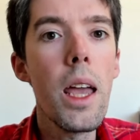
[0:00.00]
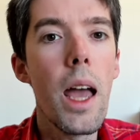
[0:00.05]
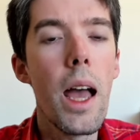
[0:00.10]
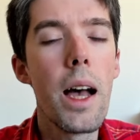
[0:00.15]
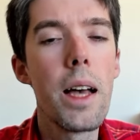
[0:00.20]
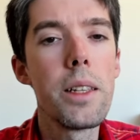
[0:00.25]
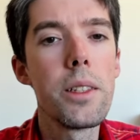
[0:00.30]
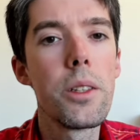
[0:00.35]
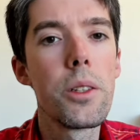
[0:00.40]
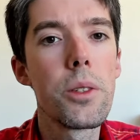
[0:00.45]

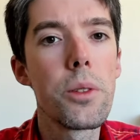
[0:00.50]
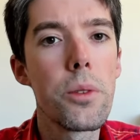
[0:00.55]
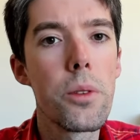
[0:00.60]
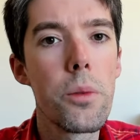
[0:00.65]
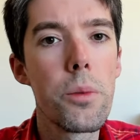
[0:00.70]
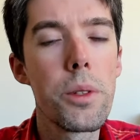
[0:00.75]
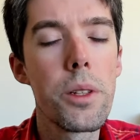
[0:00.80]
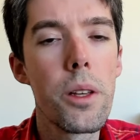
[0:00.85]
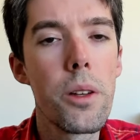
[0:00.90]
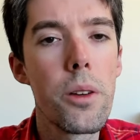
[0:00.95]
As the
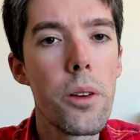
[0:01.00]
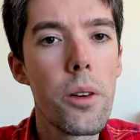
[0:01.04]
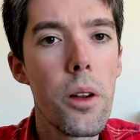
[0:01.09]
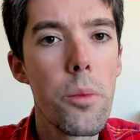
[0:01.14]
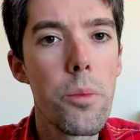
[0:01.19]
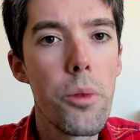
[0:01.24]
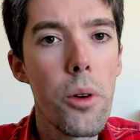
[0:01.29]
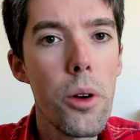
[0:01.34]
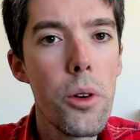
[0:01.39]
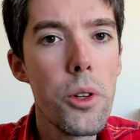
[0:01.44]
storm center
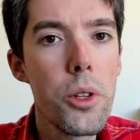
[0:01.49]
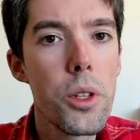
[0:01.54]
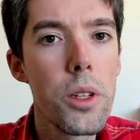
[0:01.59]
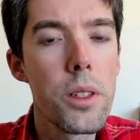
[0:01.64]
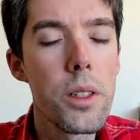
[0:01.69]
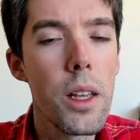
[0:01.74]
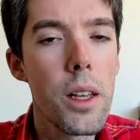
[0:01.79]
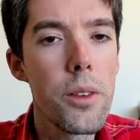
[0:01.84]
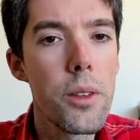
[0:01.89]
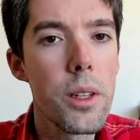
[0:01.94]

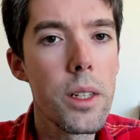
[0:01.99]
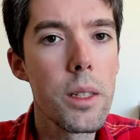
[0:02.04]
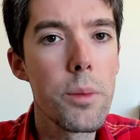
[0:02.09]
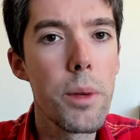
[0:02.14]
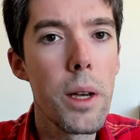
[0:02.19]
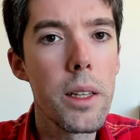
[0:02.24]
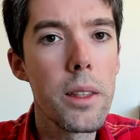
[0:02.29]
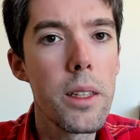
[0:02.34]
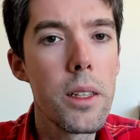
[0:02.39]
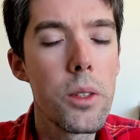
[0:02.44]
approaches, I would
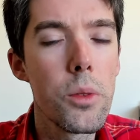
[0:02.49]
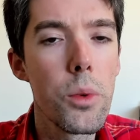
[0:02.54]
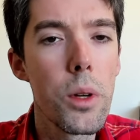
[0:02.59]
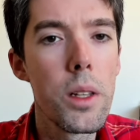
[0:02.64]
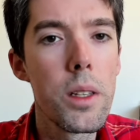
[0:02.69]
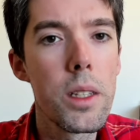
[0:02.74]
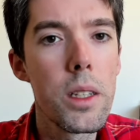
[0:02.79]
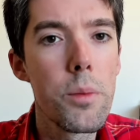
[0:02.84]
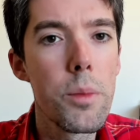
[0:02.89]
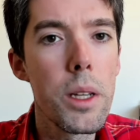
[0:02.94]
expect these
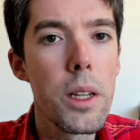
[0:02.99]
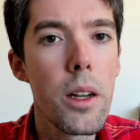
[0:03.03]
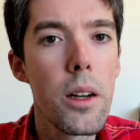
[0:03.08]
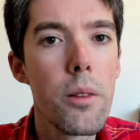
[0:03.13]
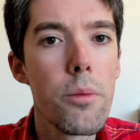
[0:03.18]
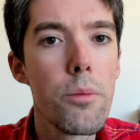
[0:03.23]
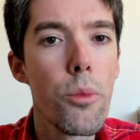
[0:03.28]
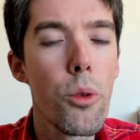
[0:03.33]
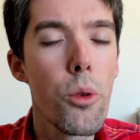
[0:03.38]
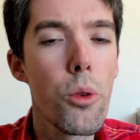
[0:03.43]
winds to
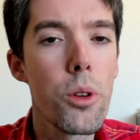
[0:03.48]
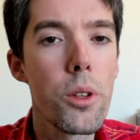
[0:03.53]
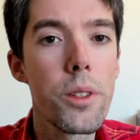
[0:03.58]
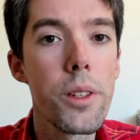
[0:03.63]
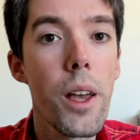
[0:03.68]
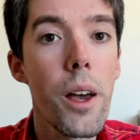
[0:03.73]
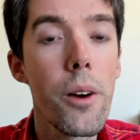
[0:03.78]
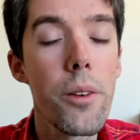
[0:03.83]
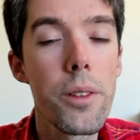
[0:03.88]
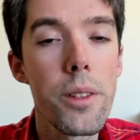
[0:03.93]
become more
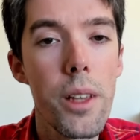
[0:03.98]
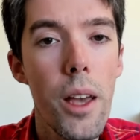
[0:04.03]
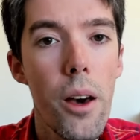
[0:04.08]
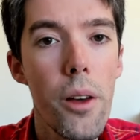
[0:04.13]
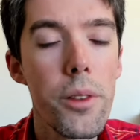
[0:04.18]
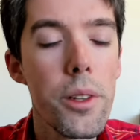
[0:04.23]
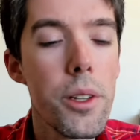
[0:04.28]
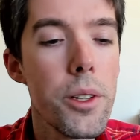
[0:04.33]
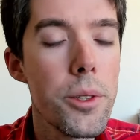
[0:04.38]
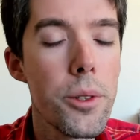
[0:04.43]

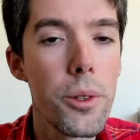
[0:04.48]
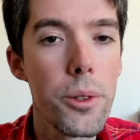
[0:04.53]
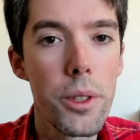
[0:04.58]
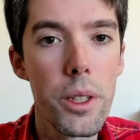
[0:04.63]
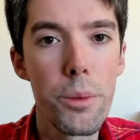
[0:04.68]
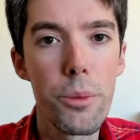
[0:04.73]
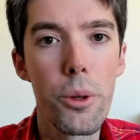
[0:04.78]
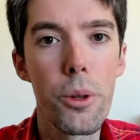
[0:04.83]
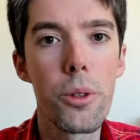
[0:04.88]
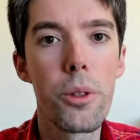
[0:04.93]

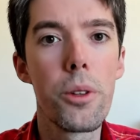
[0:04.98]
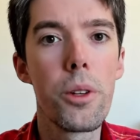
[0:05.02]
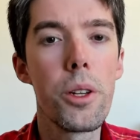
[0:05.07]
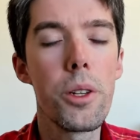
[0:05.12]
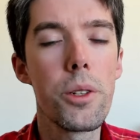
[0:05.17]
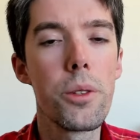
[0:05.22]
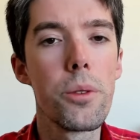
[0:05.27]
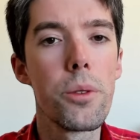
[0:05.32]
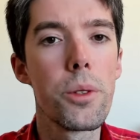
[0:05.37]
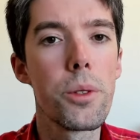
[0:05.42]
south-southeasterly, a more
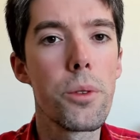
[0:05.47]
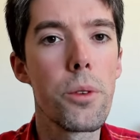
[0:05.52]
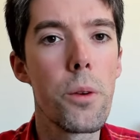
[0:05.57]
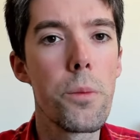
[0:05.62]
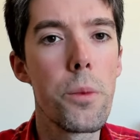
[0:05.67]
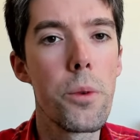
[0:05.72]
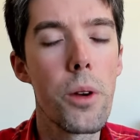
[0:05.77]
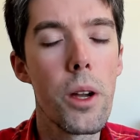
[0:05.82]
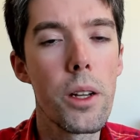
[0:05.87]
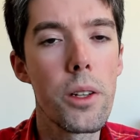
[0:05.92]
traditional
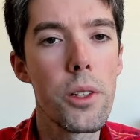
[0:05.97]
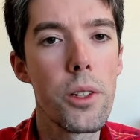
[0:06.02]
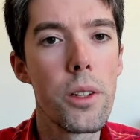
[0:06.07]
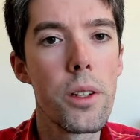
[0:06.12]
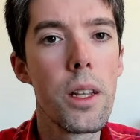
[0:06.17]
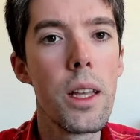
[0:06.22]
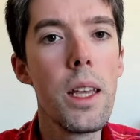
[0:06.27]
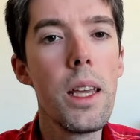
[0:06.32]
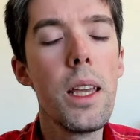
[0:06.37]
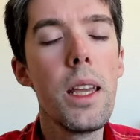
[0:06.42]
storm direction,